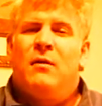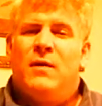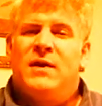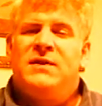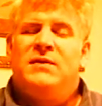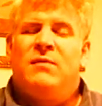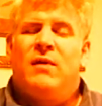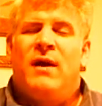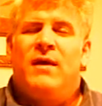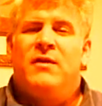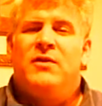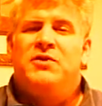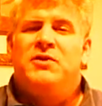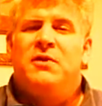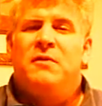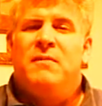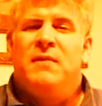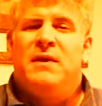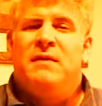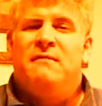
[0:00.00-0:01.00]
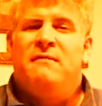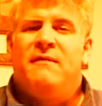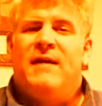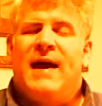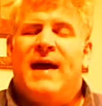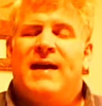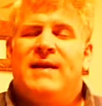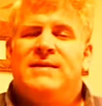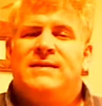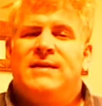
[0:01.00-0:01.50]
The reason why there's so many
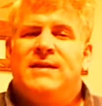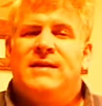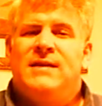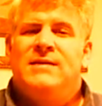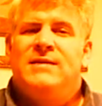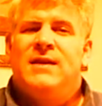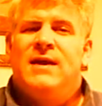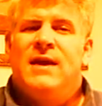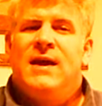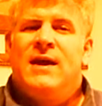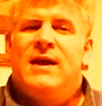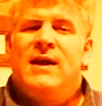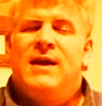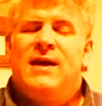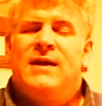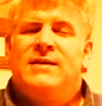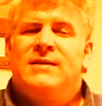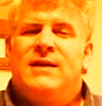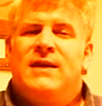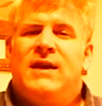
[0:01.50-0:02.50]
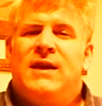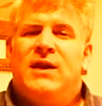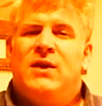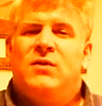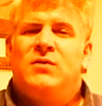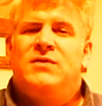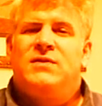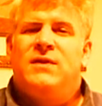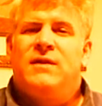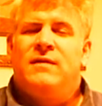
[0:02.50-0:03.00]
facts is he's
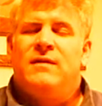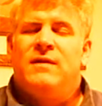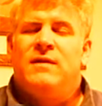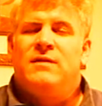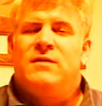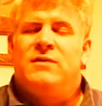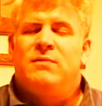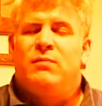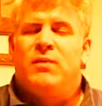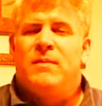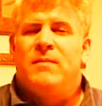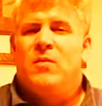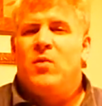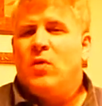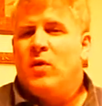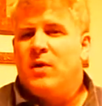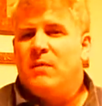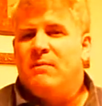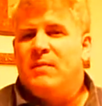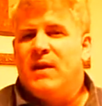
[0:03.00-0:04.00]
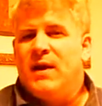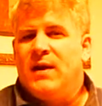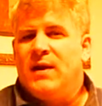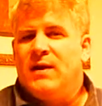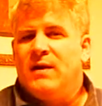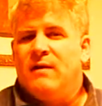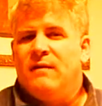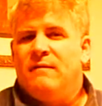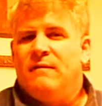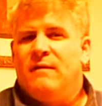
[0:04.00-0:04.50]
accused in the Supreme Court
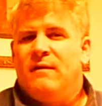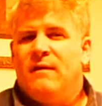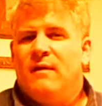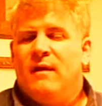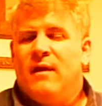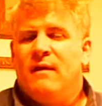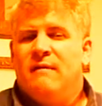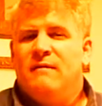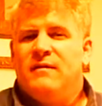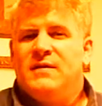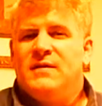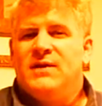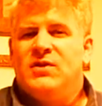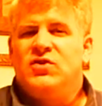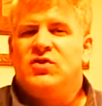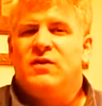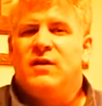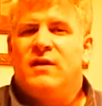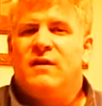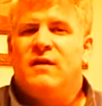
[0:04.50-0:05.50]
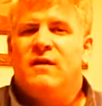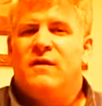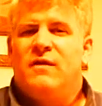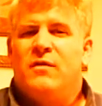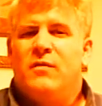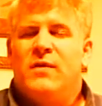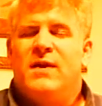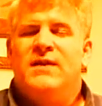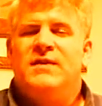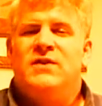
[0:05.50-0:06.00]
opinion of essentially
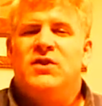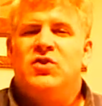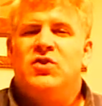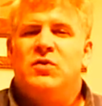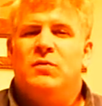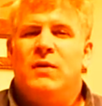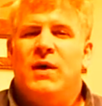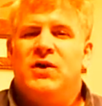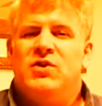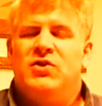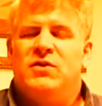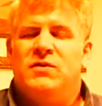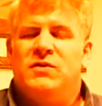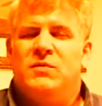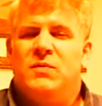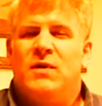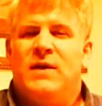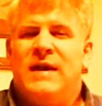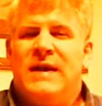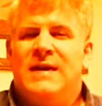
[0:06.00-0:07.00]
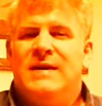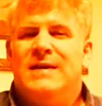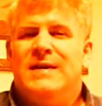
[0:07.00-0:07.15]
3 situations where he